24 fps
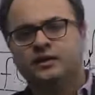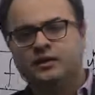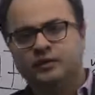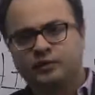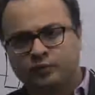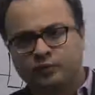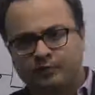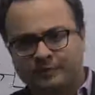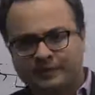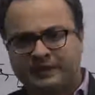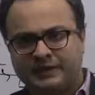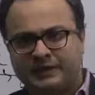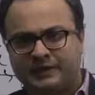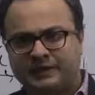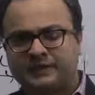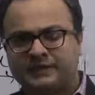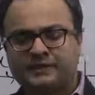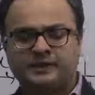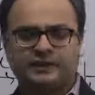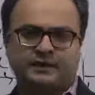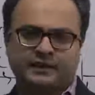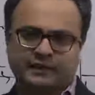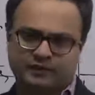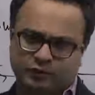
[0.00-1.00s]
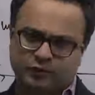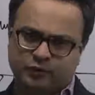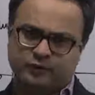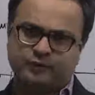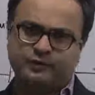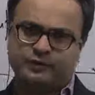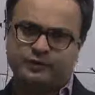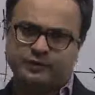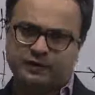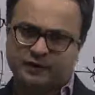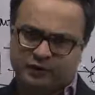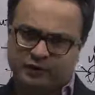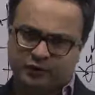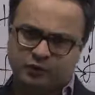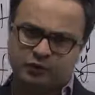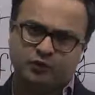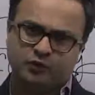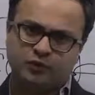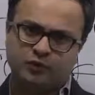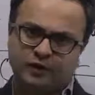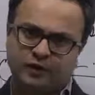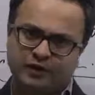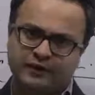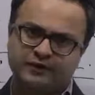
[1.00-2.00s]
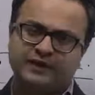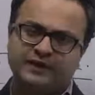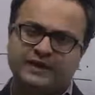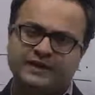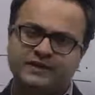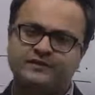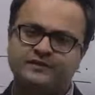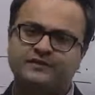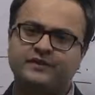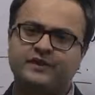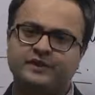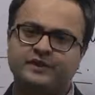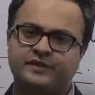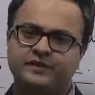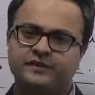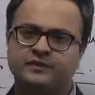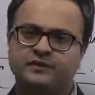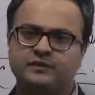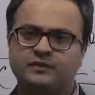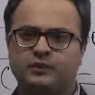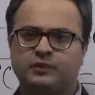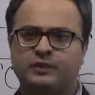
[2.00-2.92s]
to qualify as a function,